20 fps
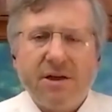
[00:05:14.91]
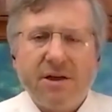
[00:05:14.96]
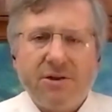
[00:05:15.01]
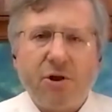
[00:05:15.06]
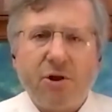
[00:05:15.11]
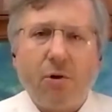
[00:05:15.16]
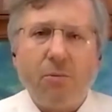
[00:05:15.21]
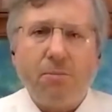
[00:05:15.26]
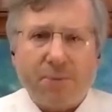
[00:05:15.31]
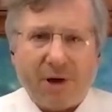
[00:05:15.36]

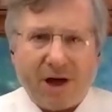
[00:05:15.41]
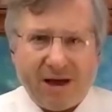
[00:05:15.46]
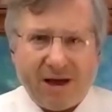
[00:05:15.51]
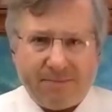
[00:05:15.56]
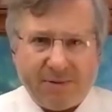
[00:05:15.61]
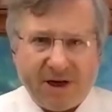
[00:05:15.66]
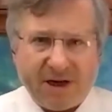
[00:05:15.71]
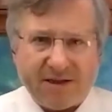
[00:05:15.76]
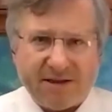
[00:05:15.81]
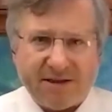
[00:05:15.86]
Don't
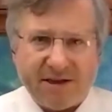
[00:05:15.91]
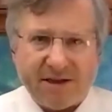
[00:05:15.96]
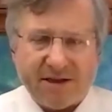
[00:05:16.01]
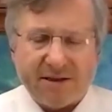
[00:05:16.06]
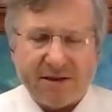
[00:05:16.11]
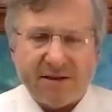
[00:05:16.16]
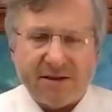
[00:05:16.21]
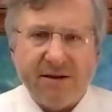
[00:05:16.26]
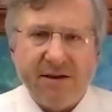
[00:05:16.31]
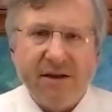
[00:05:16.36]
bypass
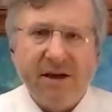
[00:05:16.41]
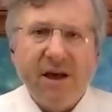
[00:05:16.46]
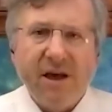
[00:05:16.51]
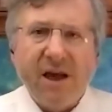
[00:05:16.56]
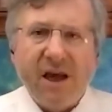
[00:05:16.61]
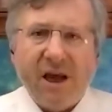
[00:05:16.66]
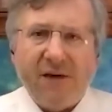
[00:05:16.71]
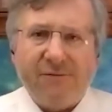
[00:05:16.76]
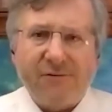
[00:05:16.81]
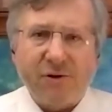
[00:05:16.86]
this.
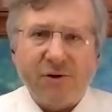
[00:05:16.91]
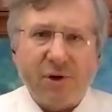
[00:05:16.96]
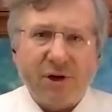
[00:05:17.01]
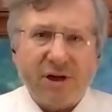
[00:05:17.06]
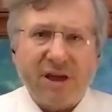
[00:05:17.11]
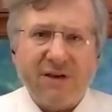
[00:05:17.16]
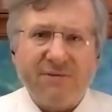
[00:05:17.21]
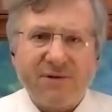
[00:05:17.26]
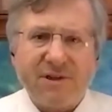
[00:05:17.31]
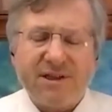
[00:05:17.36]
If you're
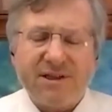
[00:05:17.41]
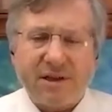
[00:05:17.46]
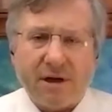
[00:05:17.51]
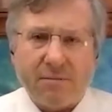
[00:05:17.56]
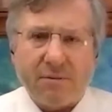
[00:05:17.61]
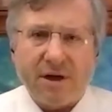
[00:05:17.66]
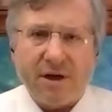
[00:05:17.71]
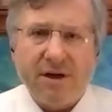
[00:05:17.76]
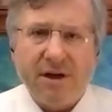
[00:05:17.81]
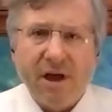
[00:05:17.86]
looking for
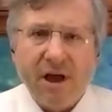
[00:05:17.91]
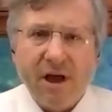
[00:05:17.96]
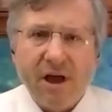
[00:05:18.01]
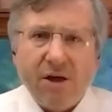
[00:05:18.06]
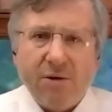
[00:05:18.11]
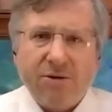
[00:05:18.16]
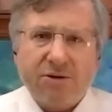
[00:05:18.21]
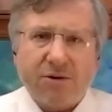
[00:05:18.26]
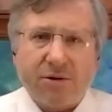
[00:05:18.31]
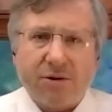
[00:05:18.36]
someone
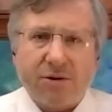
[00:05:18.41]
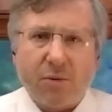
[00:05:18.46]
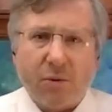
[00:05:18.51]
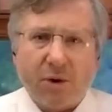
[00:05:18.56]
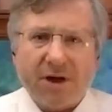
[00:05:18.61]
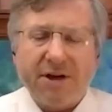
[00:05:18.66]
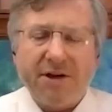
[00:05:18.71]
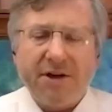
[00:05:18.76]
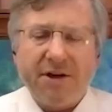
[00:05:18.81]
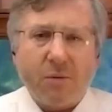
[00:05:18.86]
who's going to
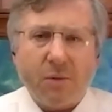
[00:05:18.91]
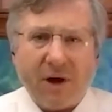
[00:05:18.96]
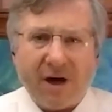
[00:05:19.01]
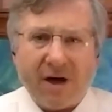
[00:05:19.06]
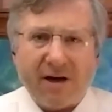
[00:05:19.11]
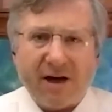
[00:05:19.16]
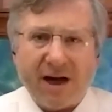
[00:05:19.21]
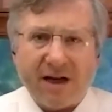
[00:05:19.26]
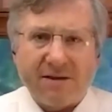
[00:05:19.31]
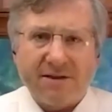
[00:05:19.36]
work in your
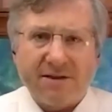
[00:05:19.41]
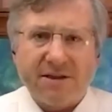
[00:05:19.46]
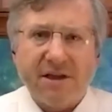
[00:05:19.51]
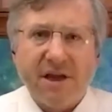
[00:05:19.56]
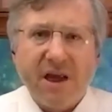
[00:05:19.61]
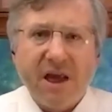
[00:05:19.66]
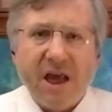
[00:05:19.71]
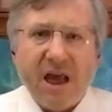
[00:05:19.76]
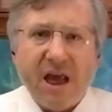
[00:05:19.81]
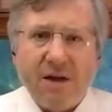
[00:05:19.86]

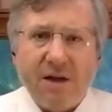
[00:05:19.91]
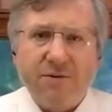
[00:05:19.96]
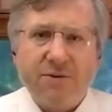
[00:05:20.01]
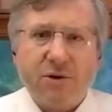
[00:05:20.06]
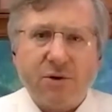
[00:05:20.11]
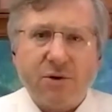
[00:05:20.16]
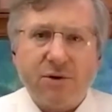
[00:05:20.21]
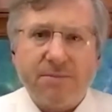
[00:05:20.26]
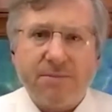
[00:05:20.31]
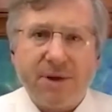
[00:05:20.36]
warehouse and who's
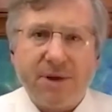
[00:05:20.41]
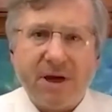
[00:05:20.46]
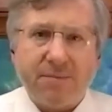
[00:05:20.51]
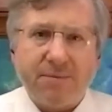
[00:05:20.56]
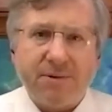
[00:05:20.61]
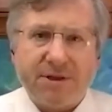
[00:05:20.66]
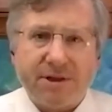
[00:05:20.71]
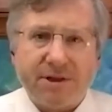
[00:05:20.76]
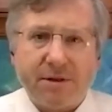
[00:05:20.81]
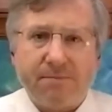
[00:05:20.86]
going to be
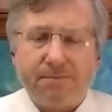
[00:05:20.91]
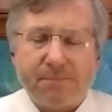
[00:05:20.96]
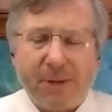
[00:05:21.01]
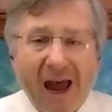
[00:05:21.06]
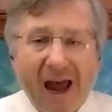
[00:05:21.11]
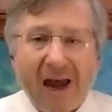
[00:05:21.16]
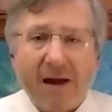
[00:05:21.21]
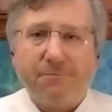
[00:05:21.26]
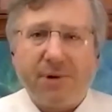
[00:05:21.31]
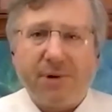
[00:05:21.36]
able to
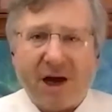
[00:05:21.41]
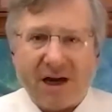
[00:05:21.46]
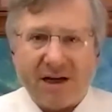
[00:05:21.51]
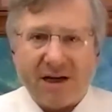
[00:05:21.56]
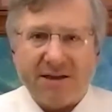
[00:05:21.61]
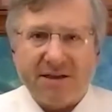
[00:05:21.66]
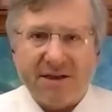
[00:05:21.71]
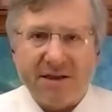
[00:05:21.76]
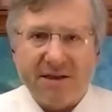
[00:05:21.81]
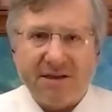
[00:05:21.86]
pack
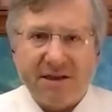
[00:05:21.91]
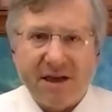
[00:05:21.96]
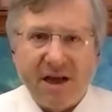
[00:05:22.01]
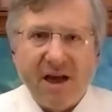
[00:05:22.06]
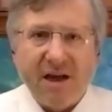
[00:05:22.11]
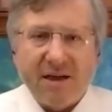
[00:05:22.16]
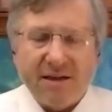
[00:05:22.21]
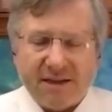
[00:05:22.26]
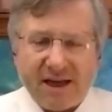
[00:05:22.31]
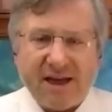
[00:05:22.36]
boxes,
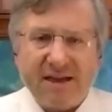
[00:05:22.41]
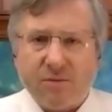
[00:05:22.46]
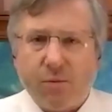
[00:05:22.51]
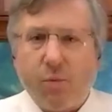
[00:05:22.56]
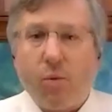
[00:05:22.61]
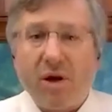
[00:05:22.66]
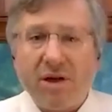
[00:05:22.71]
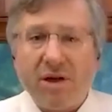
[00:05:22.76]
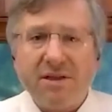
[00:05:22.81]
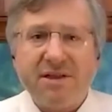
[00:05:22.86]
that's
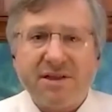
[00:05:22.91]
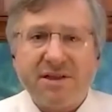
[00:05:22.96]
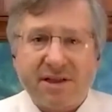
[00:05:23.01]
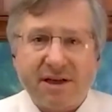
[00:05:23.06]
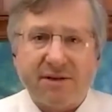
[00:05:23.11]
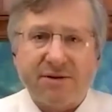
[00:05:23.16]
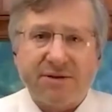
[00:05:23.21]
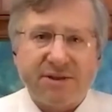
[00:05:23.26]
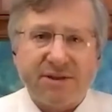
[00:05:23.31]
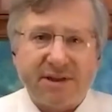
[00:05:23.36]
one
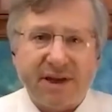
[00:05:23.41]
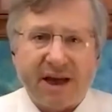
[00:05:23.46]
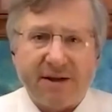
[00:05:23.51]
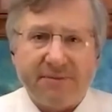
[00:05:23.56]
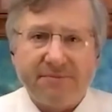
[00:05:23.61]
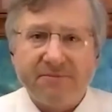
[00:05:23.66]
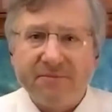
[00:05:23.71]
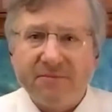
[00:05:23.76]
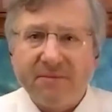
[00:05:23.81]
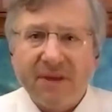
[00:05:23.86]
skill set.